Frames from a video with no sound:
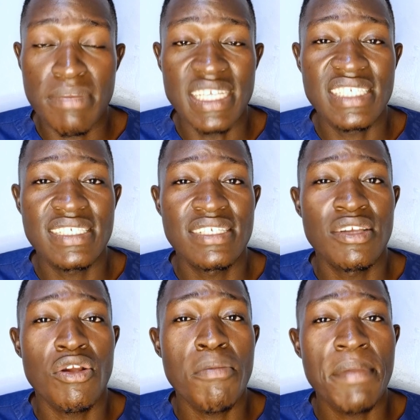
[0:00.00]
might
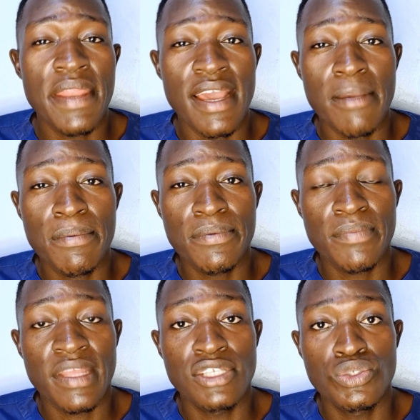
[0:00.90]
open up
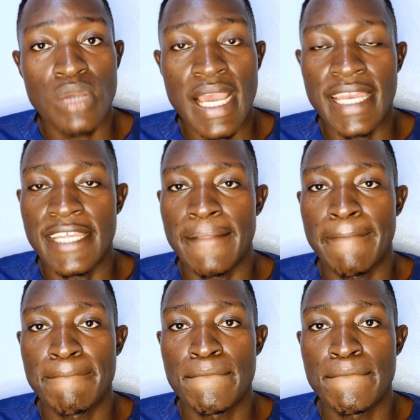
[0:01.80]
too early.